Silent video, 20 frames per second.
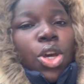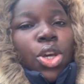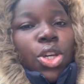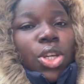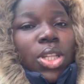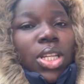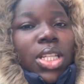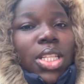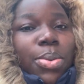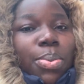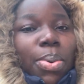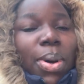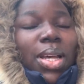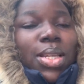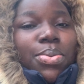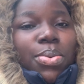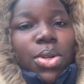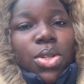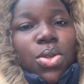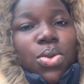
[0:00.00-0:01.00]
You need the
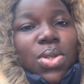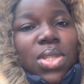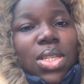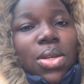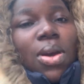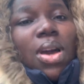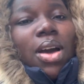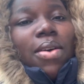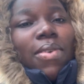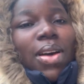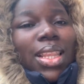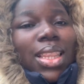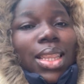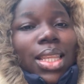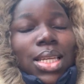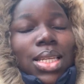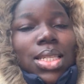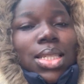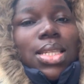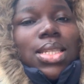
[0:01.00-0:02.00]
passport to still have at
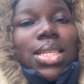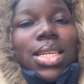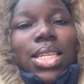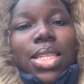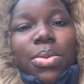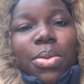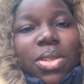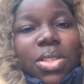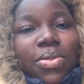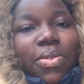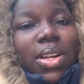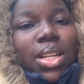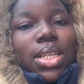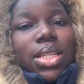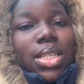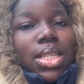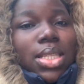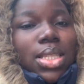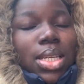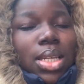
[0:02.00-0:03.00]
least 6 months
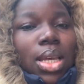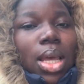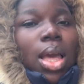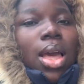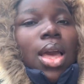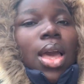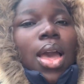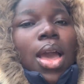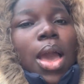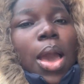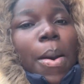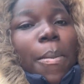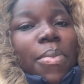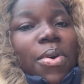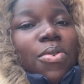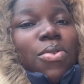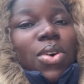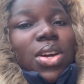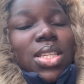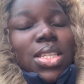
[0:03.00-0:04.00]
validity
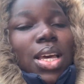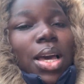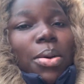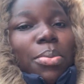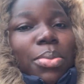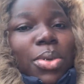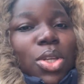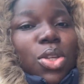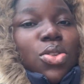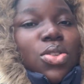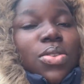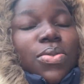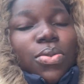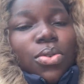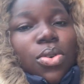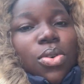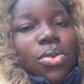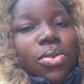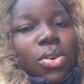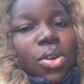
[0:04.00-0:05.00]
before it can be
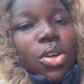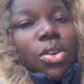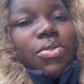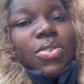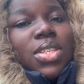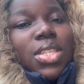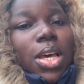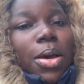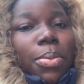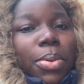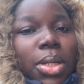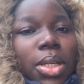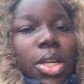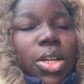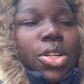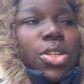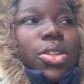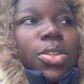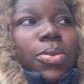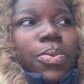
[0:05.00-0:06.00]
useful for your visa
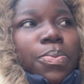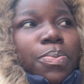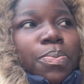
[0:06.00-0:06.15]
application.